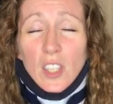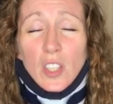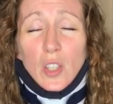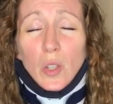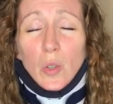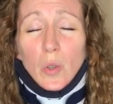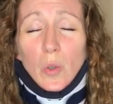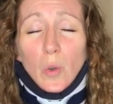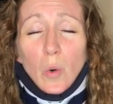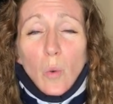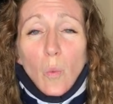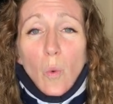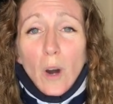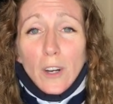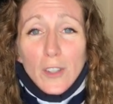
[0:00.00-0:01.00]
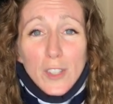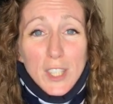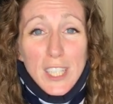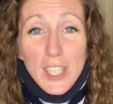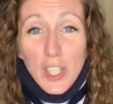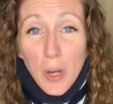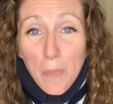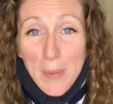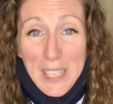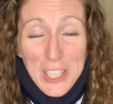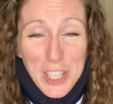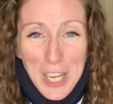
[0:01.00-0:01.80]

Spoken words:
to water ski jumping